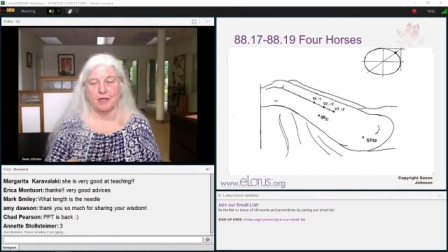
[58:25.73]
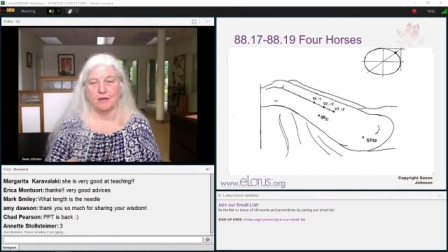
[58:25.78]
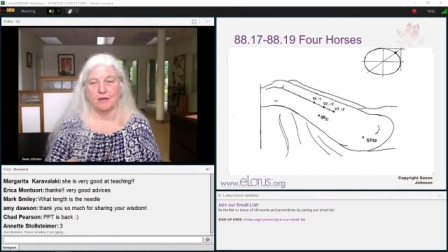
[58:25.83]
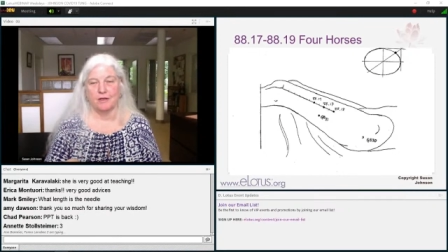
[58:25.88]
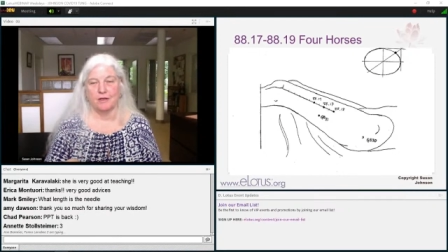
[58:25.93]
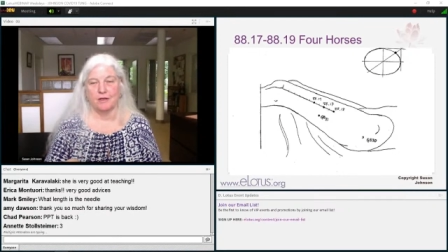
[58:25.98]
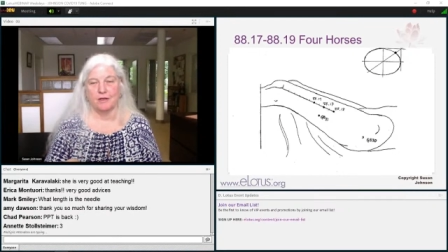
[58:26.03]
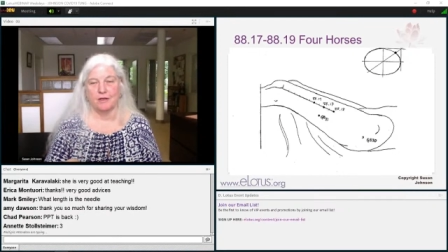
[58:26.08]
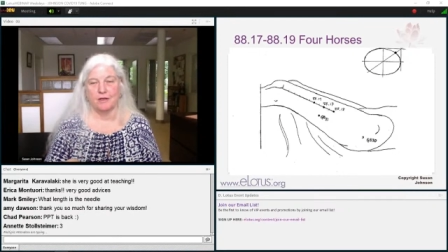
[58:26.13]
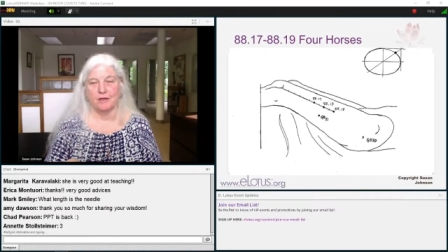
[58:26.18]

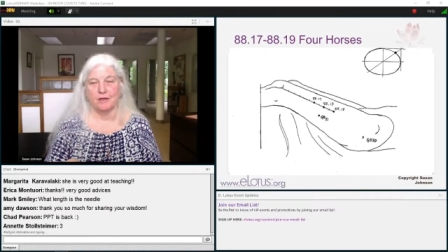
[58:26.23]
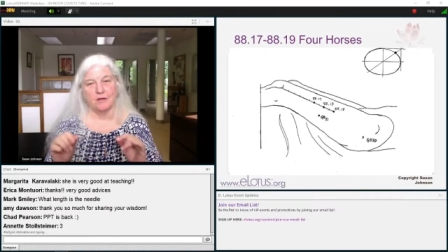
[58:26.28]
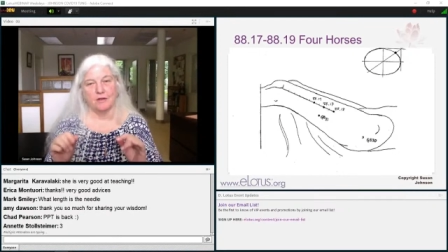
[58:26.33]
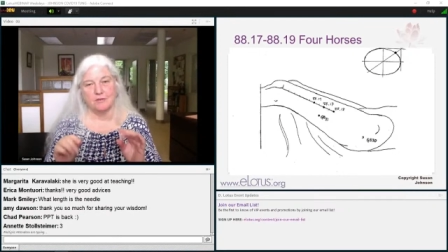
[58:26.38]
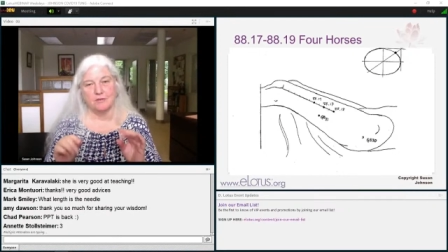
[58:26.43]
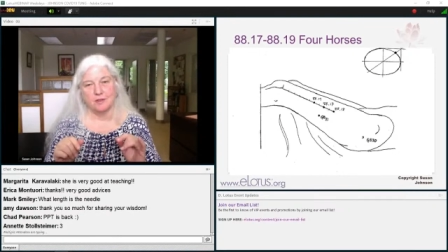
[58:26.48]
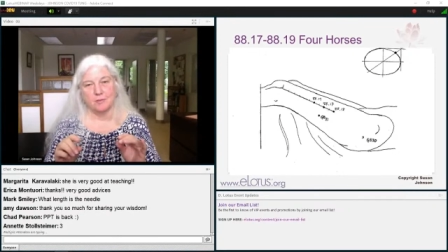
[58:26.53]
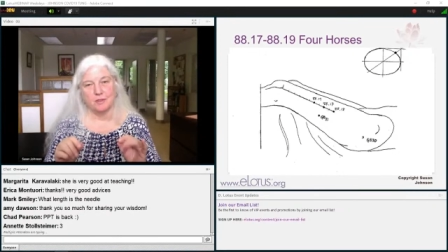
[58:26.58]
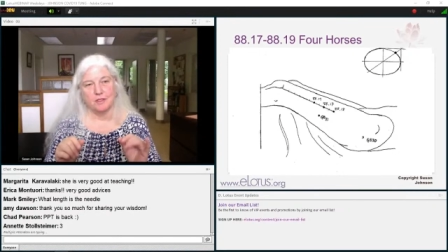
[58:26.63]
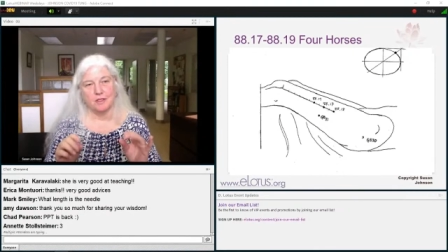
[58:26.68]
Strong
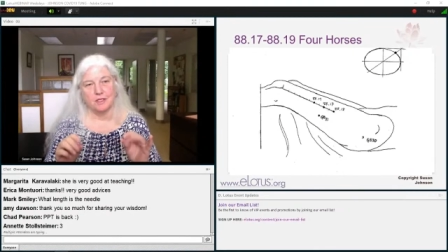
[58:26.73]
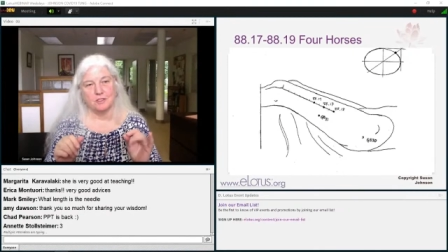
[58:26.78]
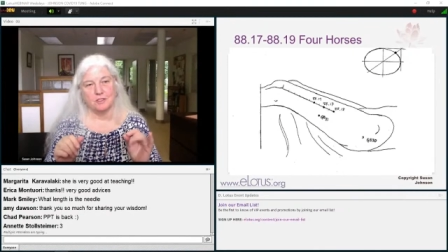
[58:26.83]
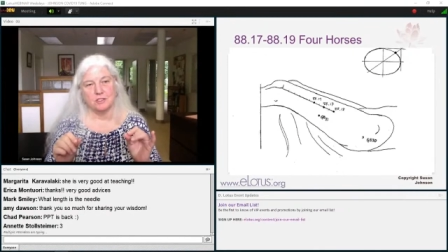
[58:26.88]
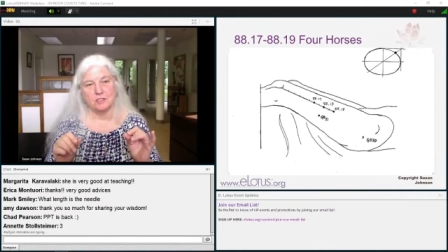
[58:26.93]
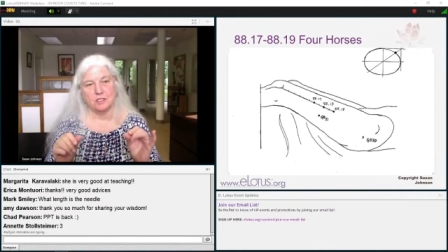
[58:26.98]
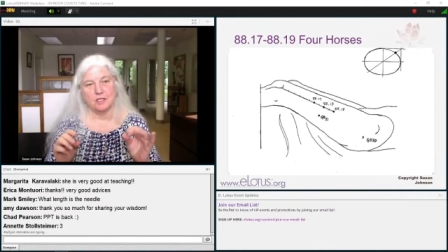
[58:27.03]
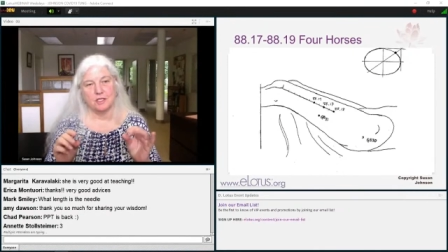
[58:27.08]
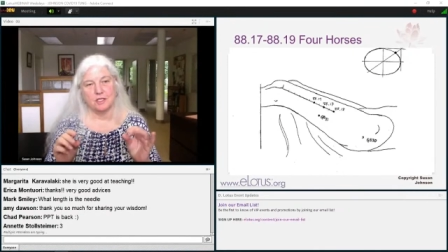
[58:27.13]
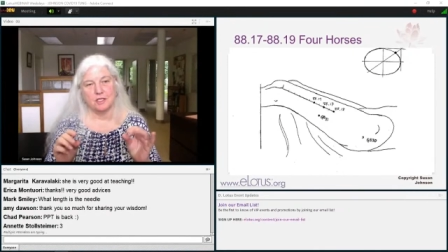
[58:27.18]

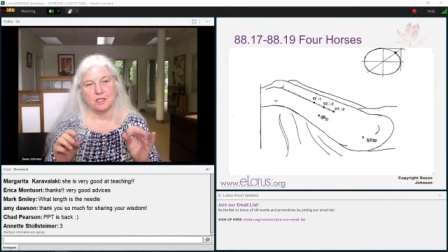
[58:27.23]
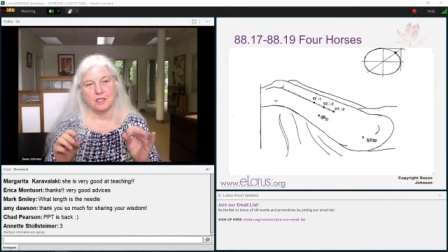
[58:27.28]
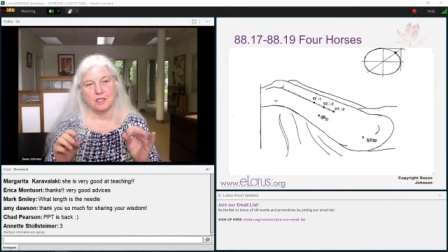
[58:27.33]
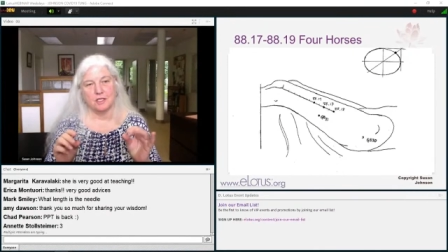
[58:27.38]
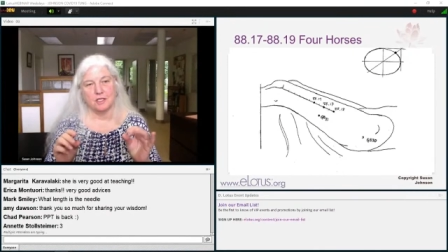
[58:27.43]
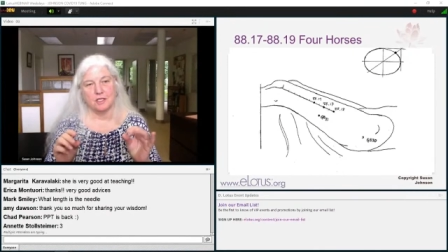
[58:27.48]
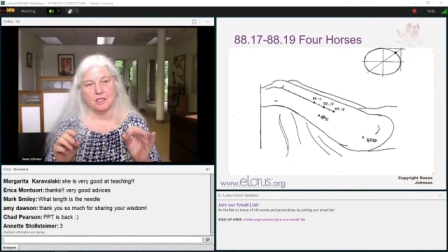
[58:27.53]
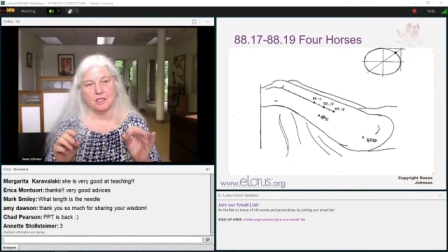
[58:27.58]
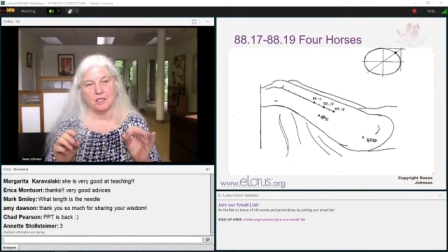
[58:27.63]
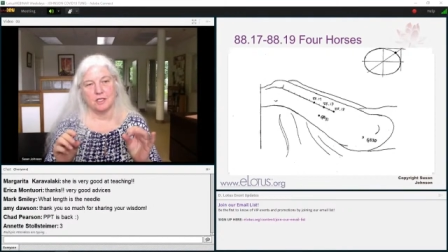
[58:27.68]
stimulation on
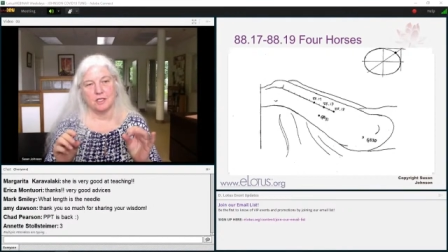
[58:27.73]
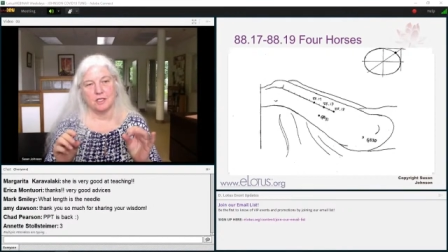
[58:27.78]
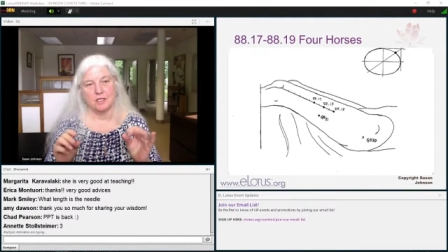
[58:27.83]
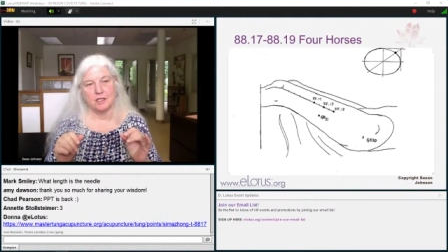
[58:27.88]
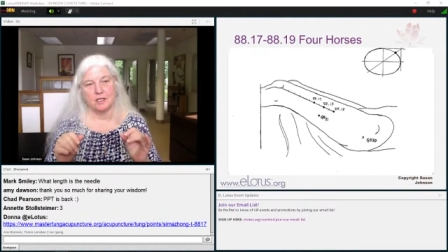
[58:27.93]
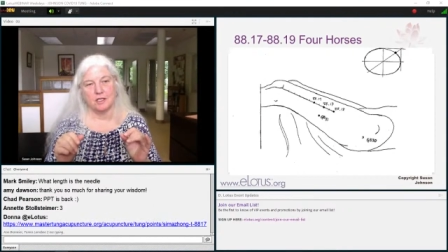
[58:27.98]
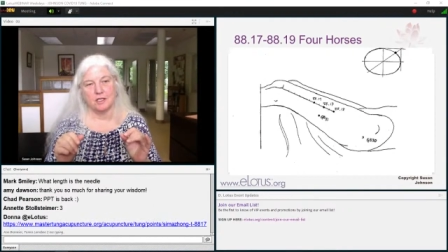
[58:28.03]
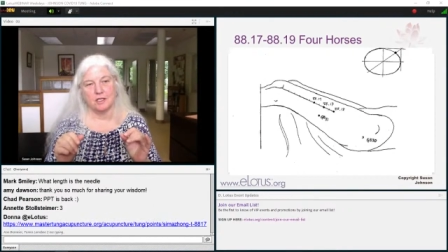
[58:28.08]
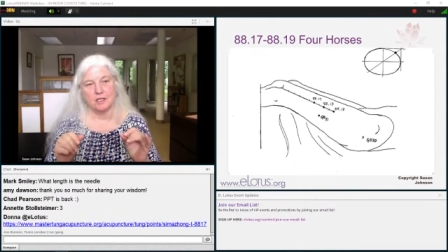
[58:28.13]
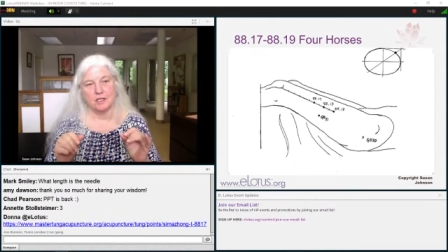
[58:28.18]
the two
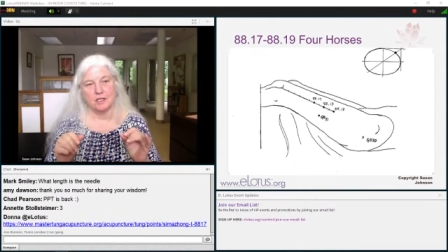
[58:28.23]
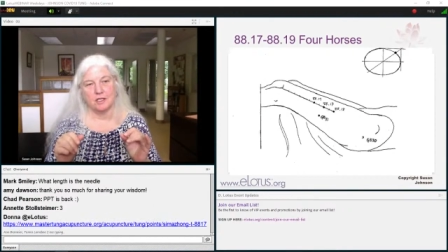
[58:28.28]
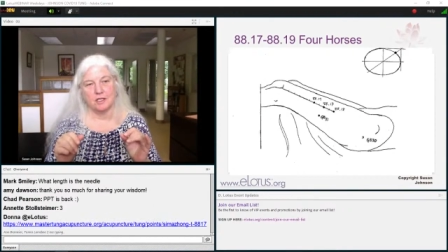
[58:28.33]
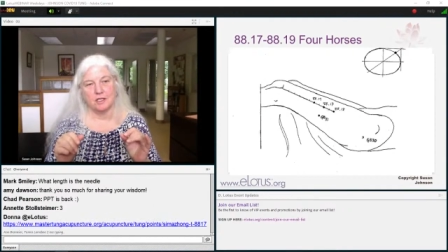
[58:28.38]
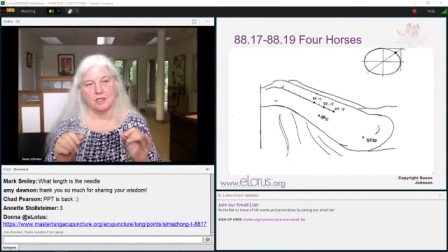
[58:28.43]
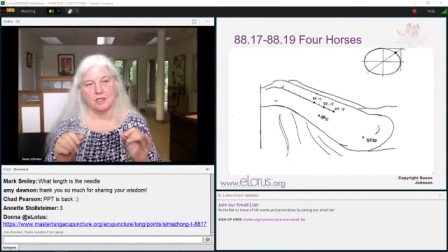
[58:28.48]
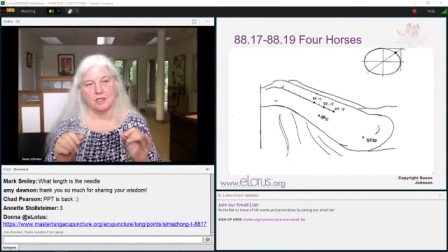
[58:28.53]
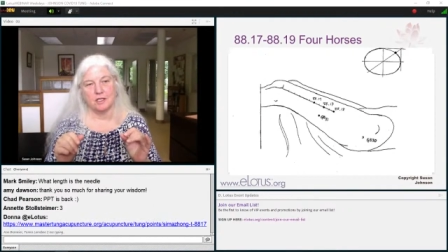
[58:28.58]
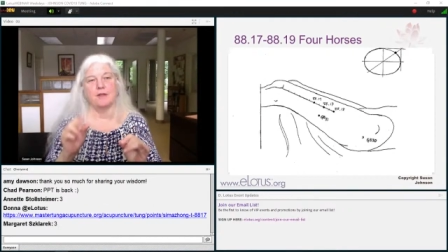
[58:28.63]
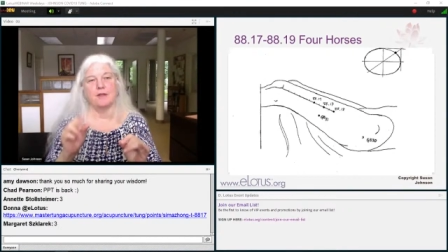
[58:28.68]
outside
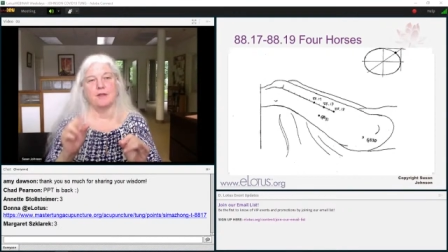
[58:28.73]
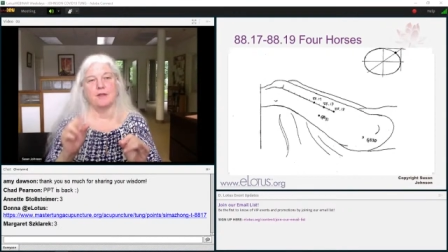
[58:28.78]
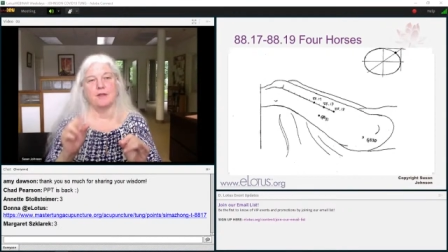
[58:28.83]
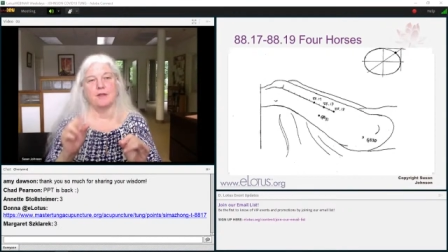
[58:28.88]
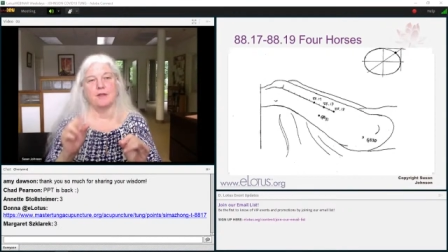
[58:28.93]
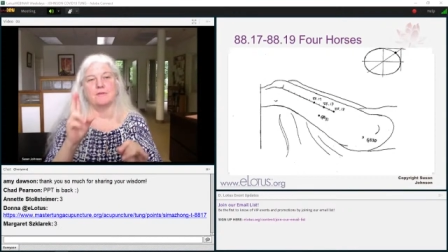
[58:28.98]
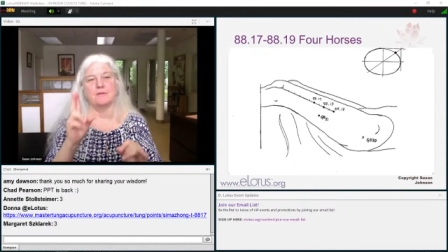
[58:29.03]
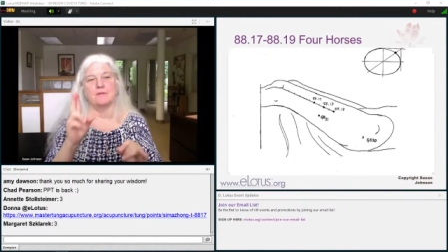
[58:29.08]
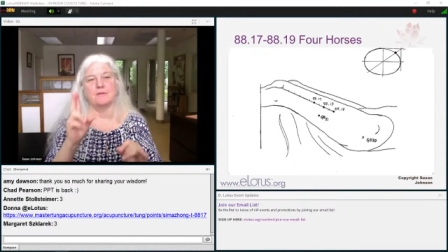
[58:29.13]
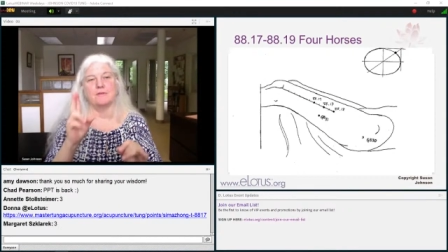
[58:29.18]
points, then
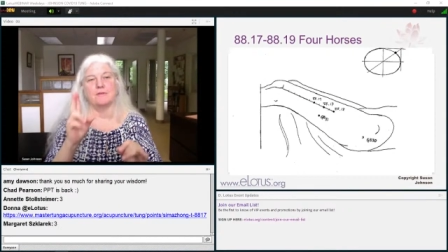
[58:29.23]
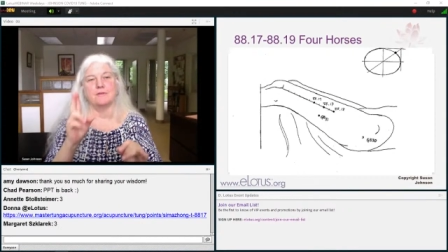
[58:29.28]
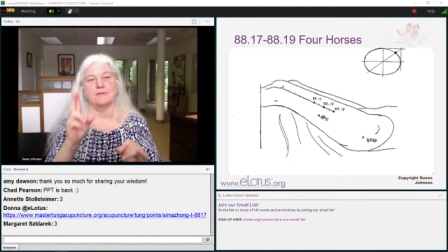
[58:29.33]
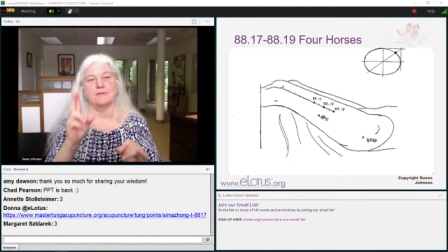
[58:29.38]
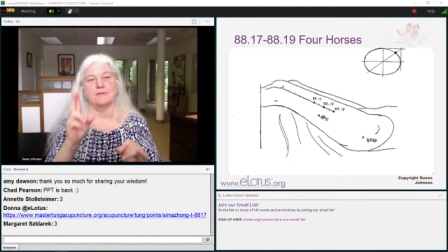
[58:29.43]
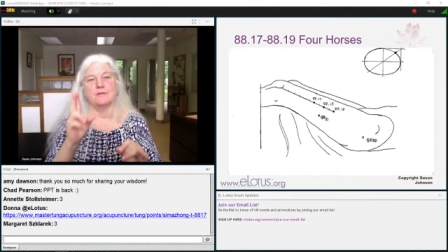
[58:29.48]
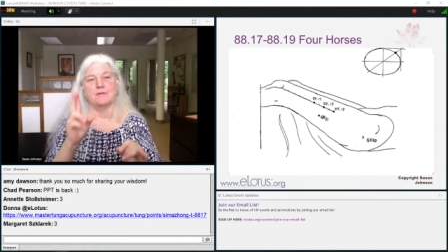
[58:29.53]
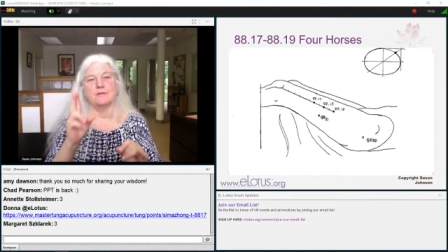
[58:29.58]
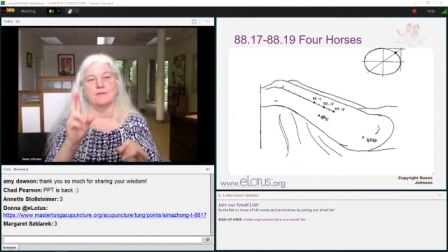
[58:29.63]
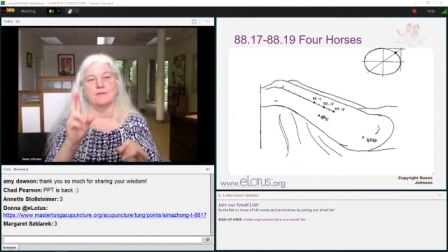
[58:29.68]
come back to
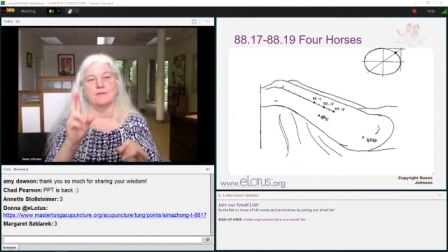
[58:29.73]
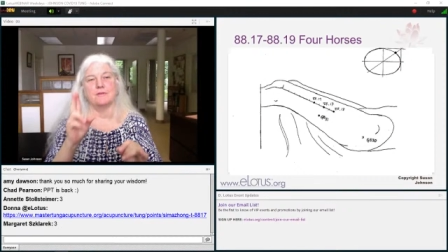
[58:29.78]
the middle.